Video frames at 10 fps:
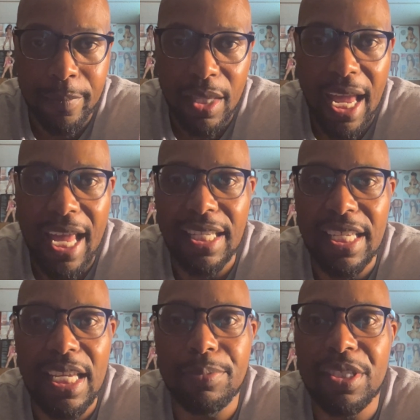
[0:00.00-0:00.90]
and
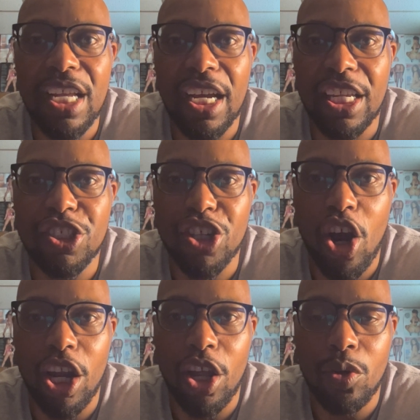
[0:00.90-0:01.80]
keeps ducking
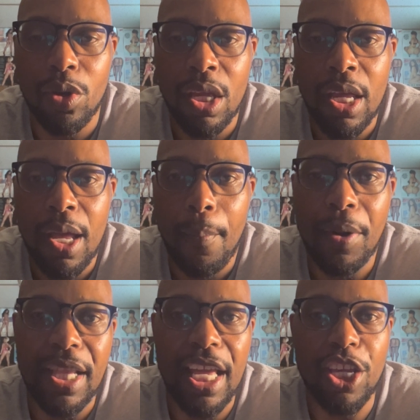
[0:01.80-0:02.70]
Charlo.
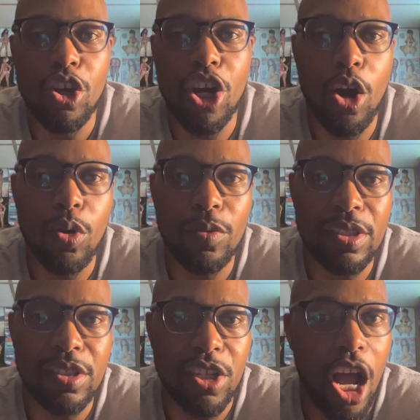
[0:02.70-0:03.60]
But then you'll go and
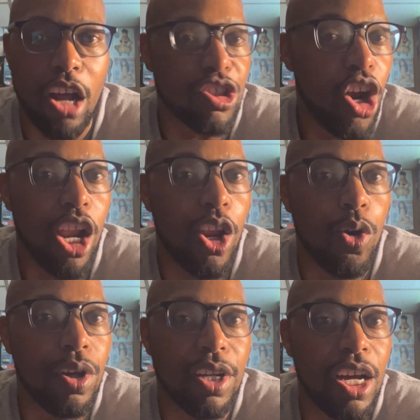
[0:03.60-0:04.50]
call
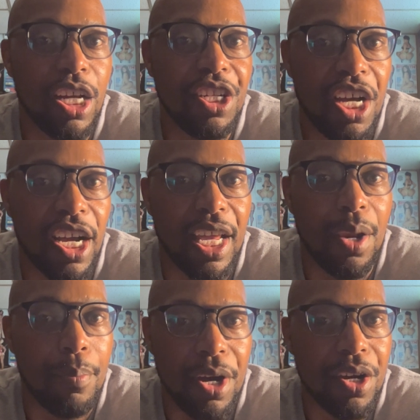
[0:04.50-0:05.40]
Charlo a duck and
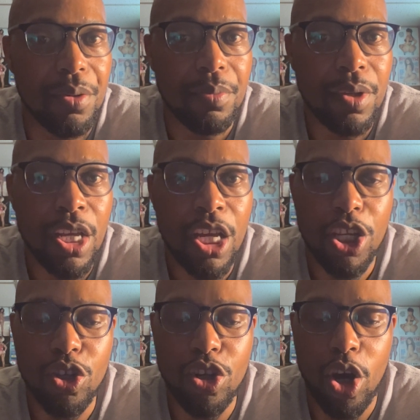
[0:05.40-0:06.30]
a bum.
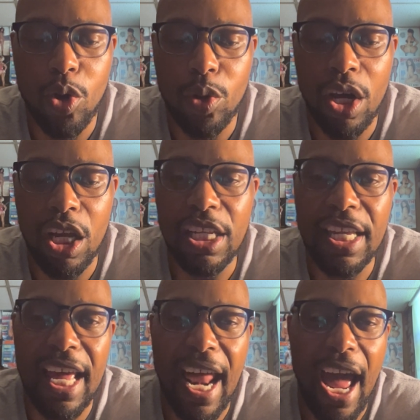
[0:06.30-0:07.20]

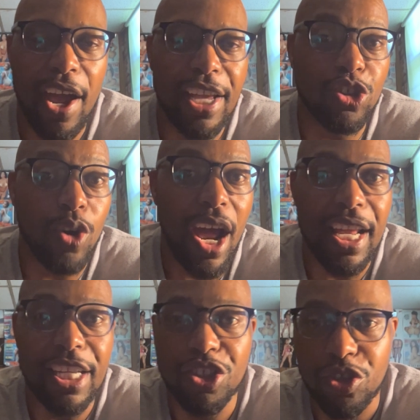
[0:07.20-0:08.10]
Look at how Andrade
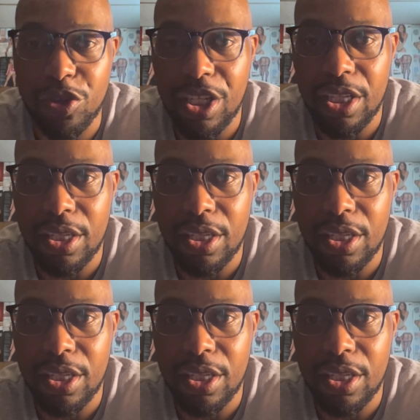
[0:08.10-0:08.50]
is treated.